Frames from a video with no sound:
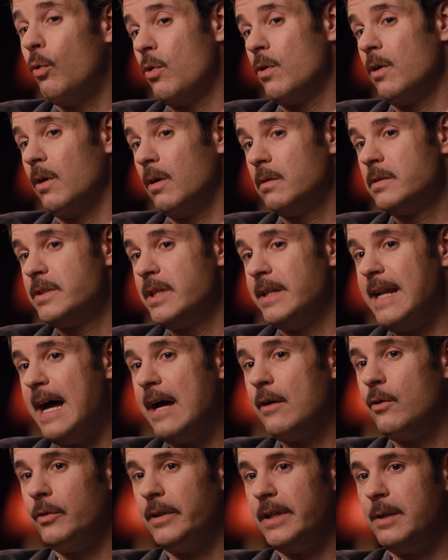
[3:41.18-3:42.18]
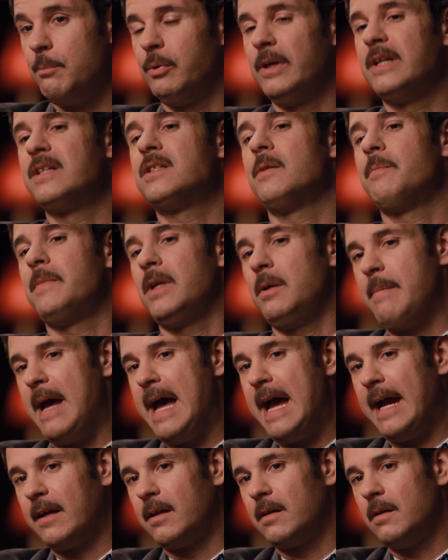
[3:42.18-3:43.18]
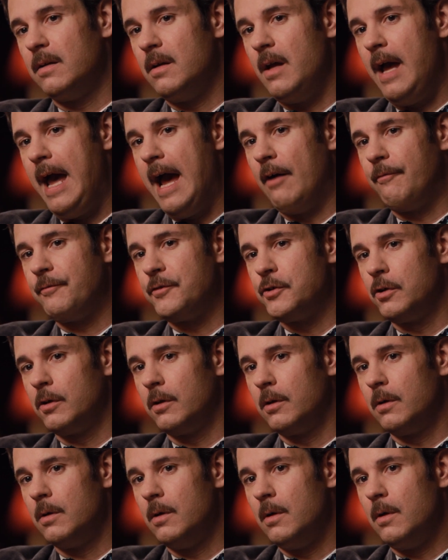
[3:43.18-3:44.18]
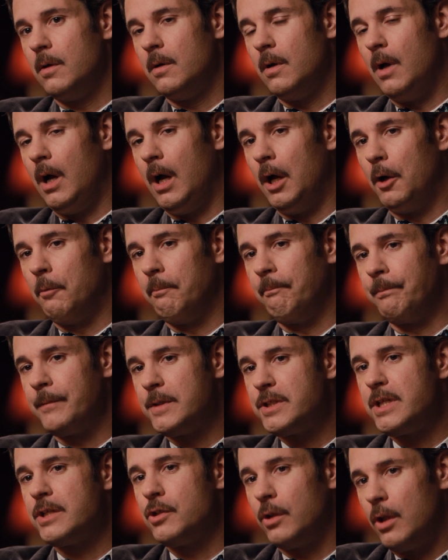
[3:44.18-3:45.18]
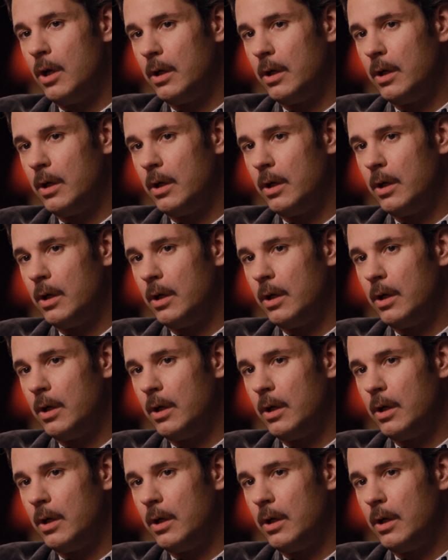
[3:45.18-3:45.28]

order, to not only bring something back after such